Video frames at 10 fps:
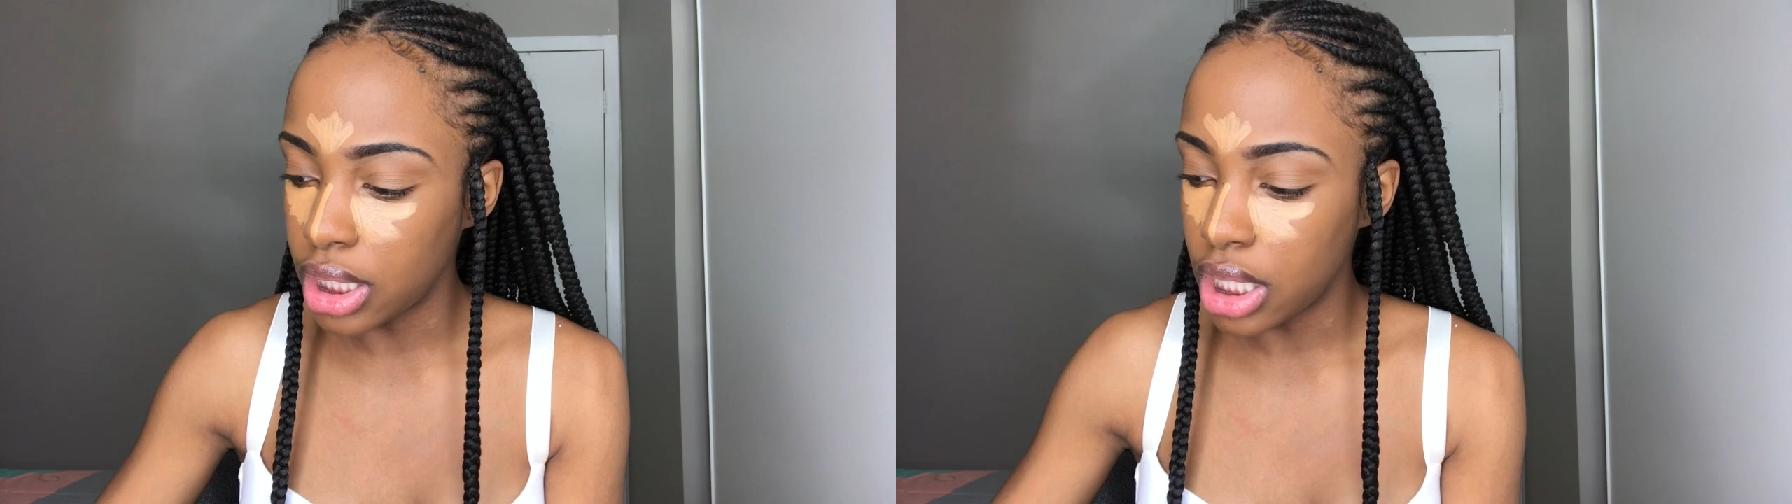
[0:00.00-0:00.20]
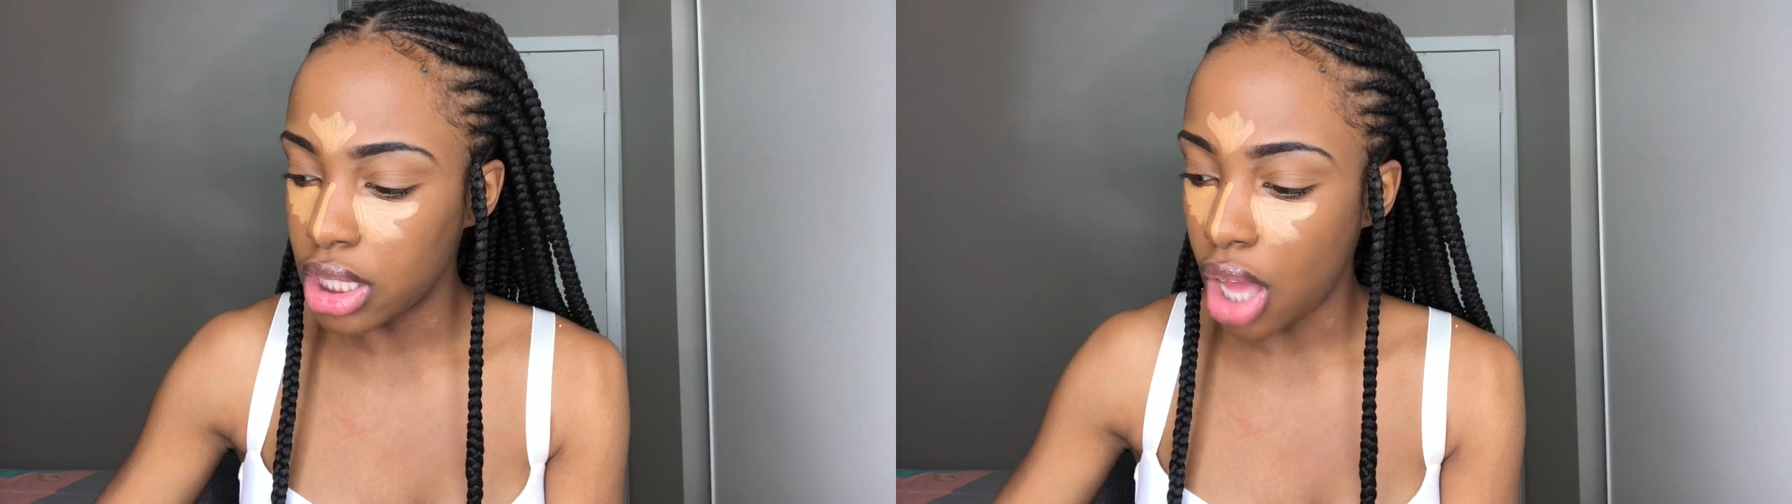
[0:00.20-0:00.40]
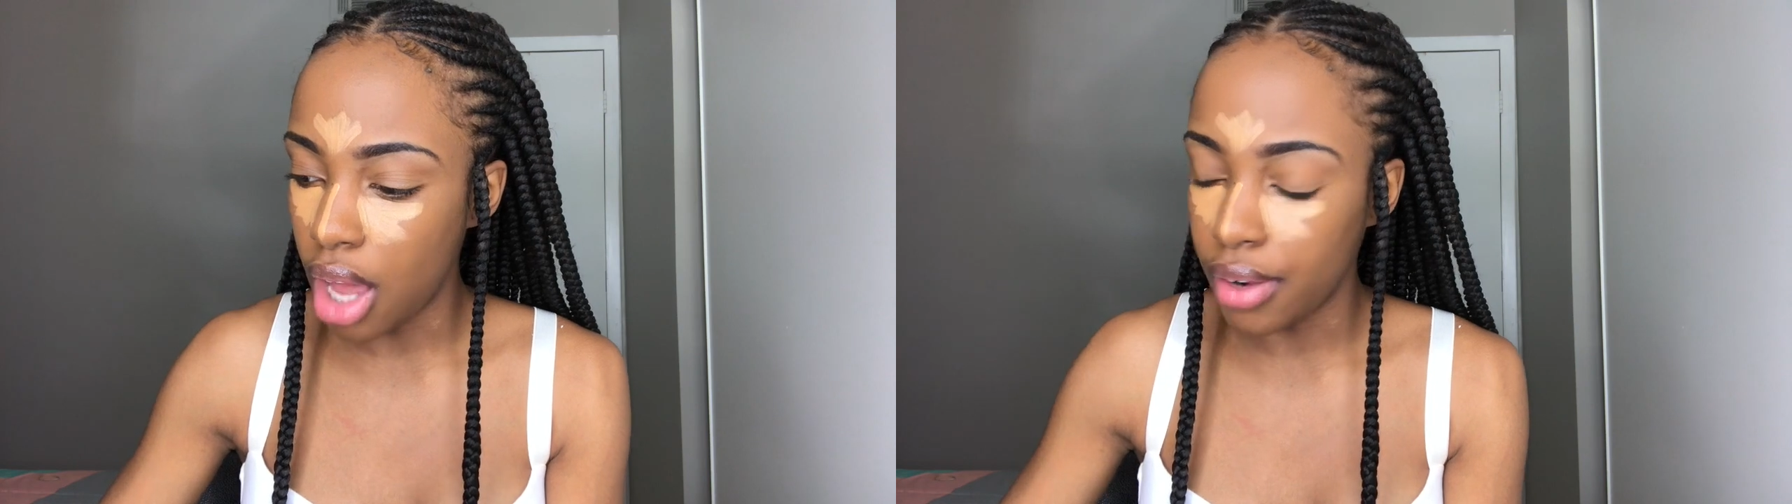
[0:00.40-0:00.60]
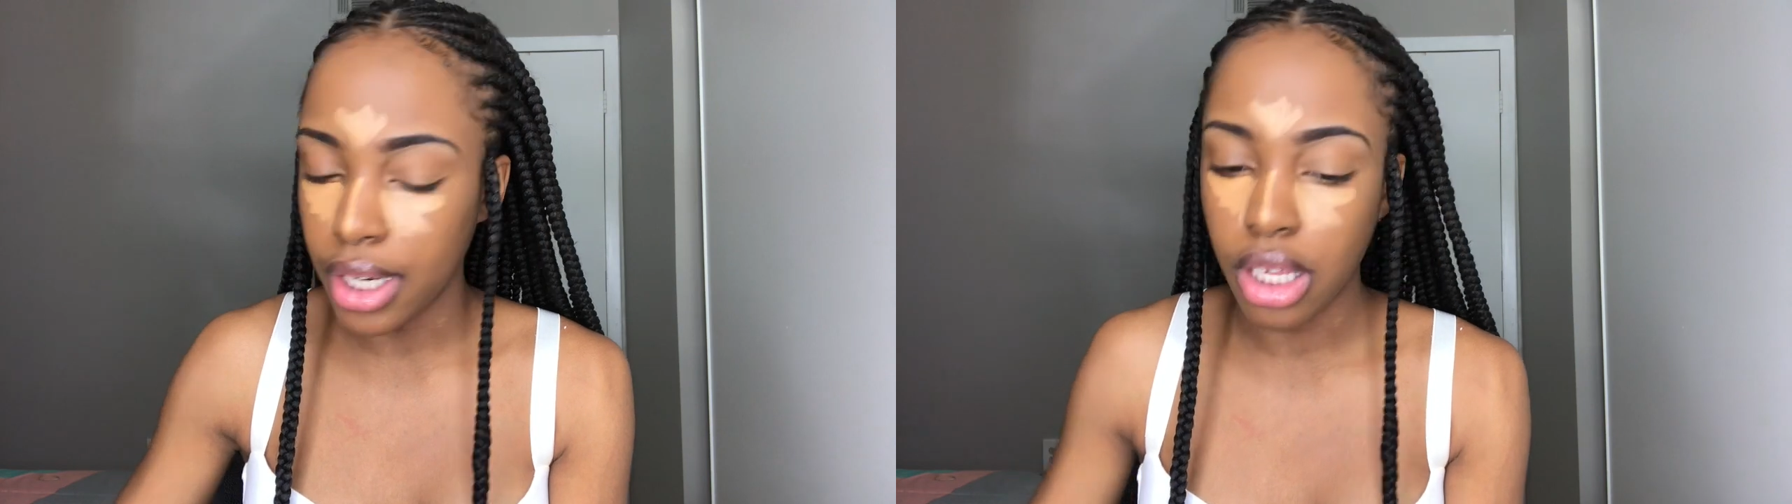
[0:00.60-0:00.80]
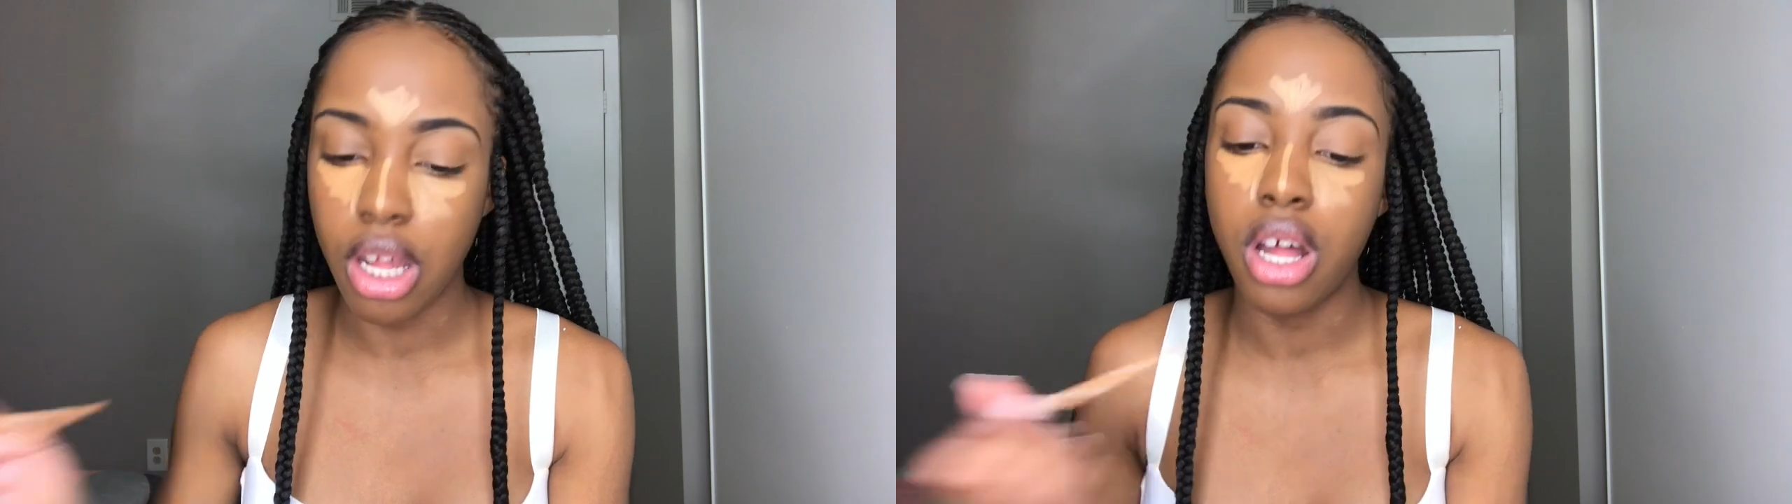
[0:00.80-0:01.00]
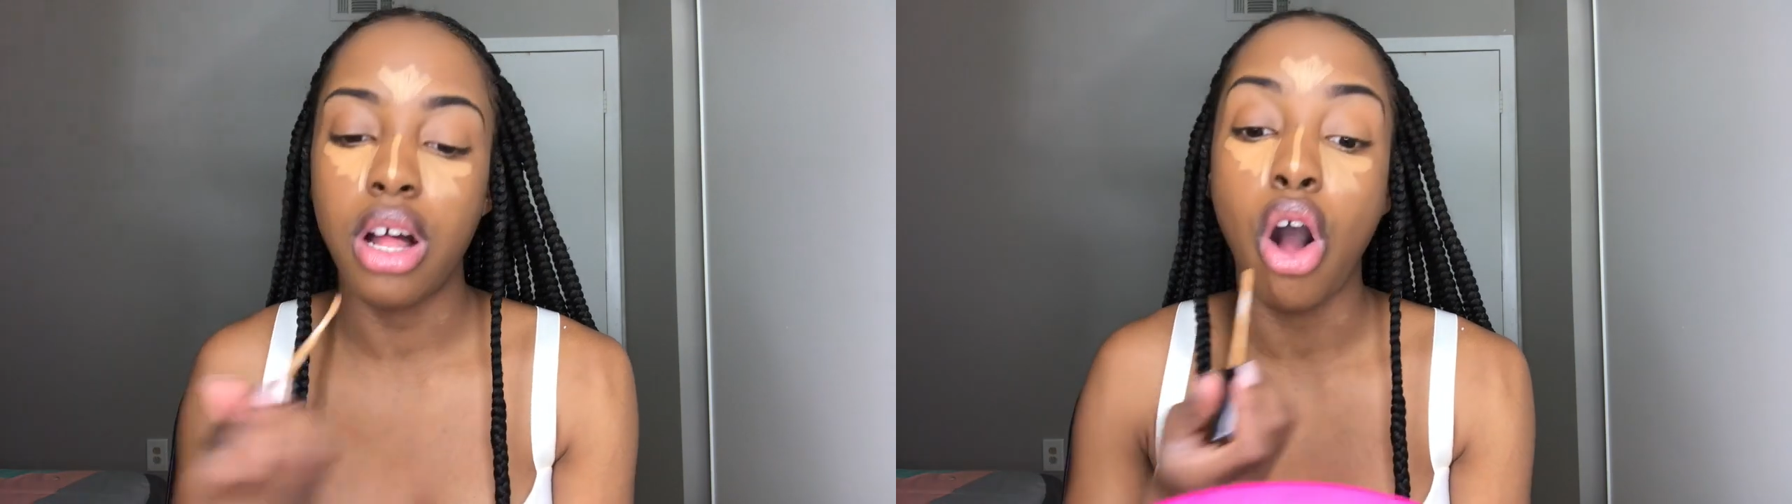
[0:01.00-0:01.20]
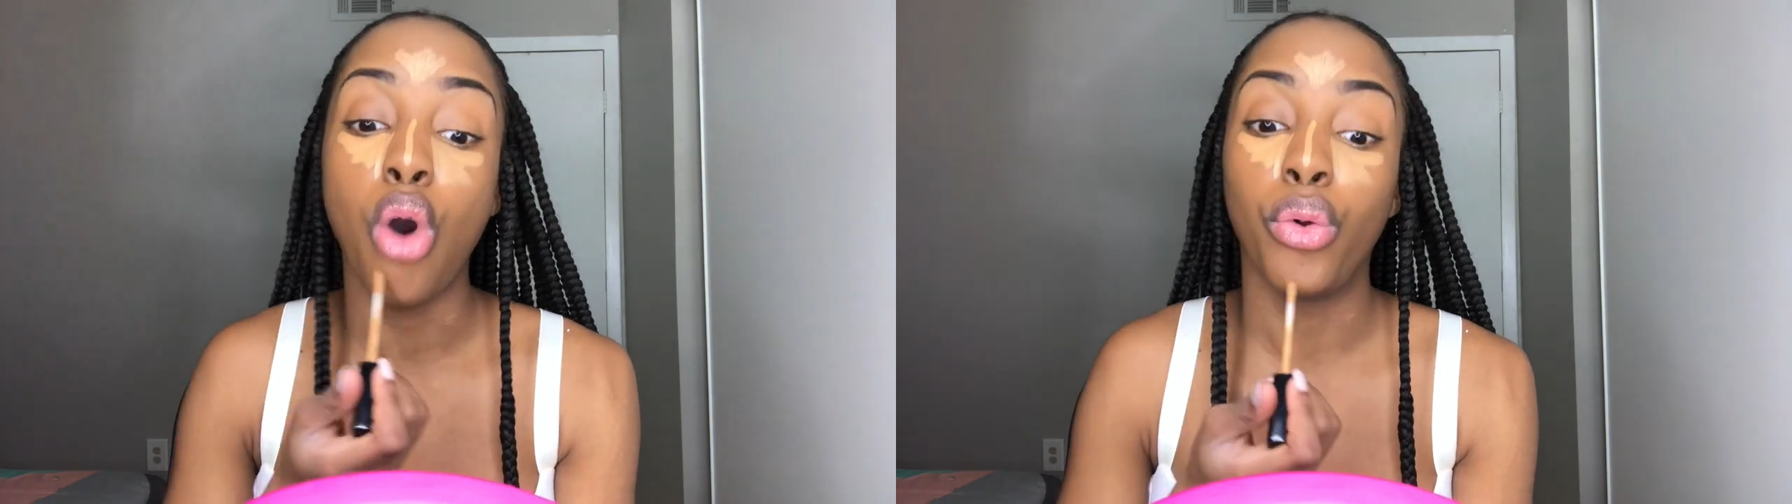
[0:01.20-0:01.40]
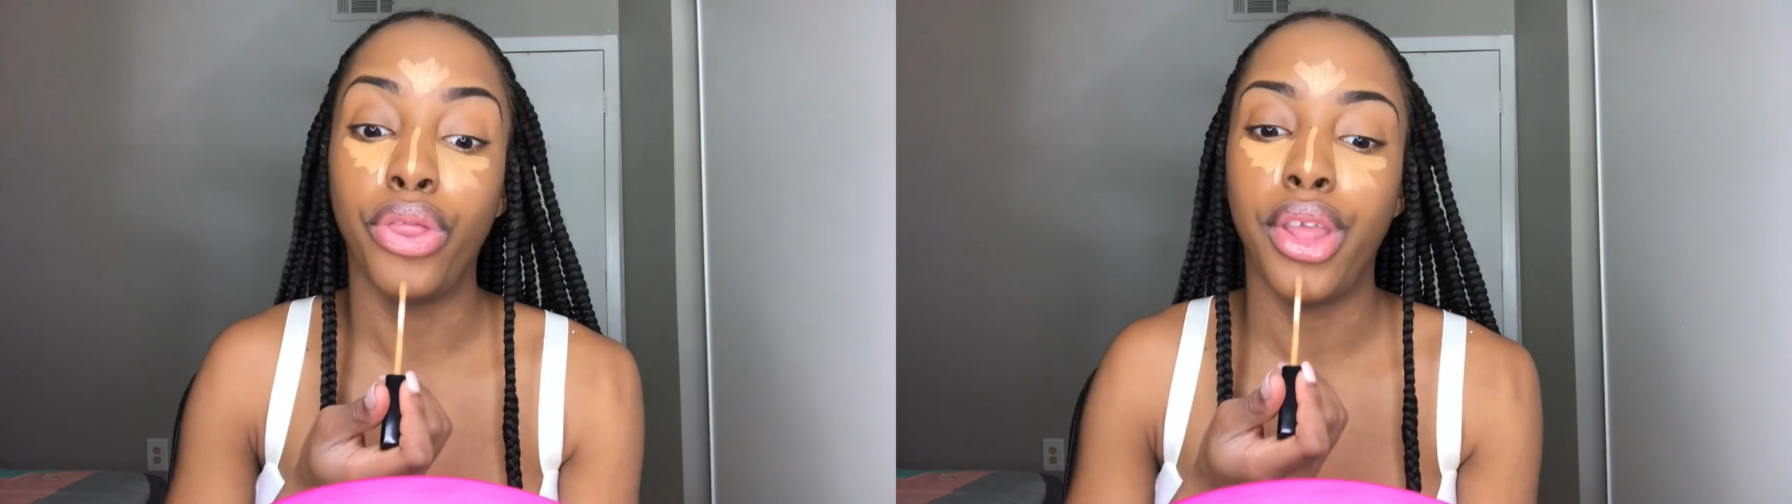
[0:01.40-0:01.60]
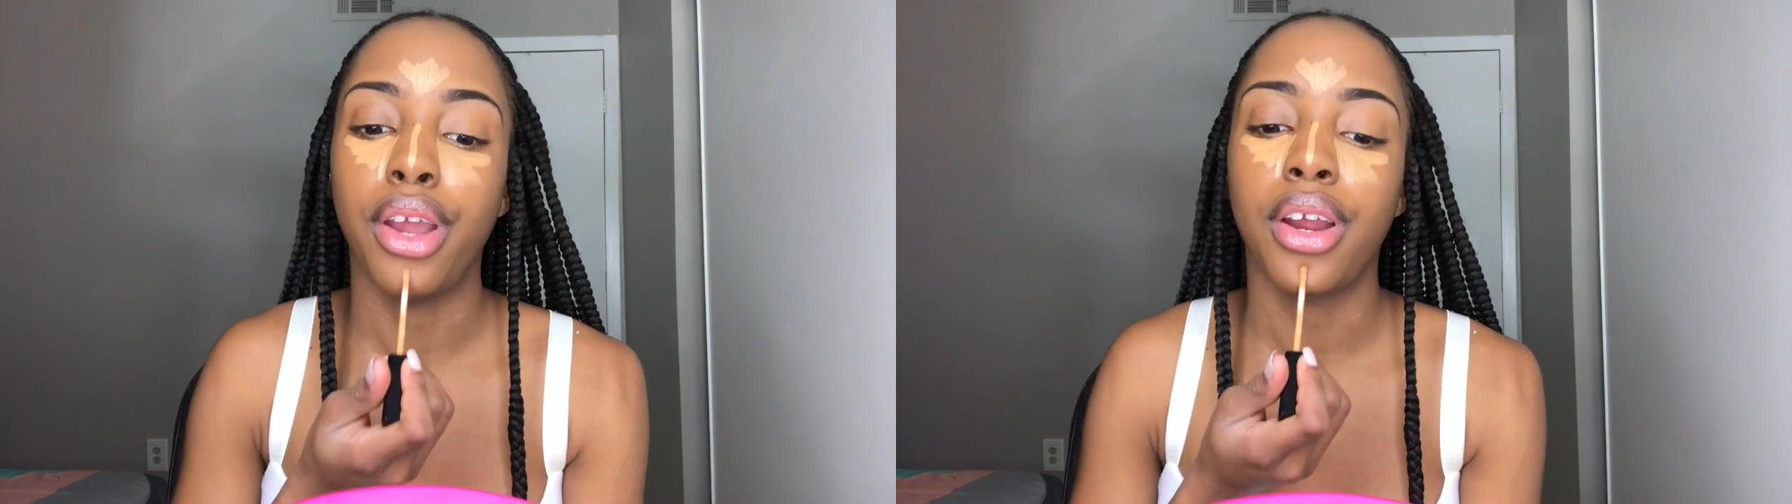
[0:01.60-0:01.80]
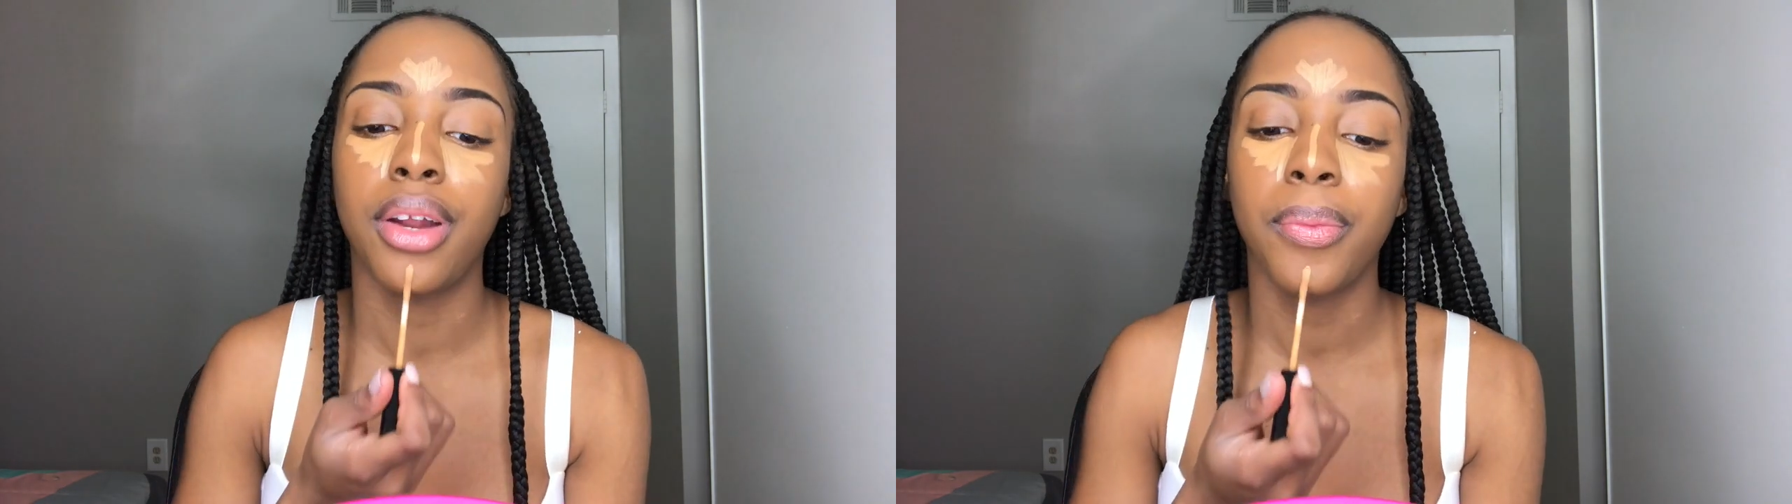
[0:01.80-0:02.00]
it's already out
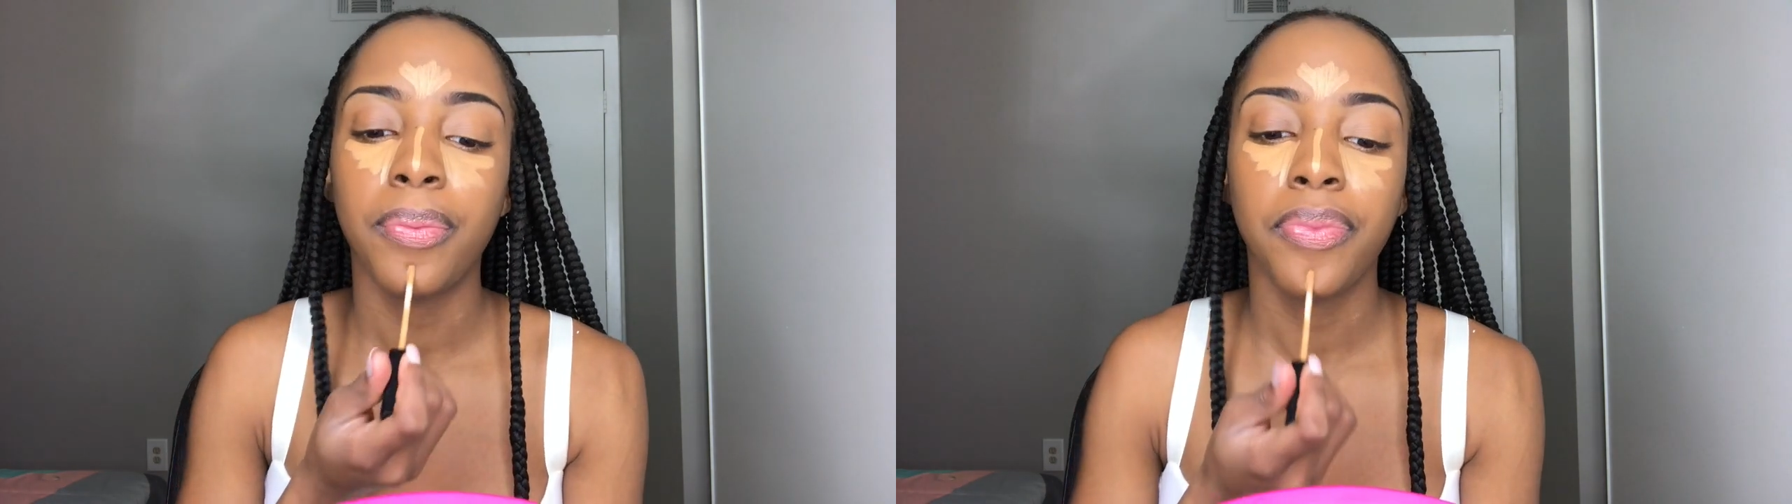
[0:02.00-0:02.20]
there.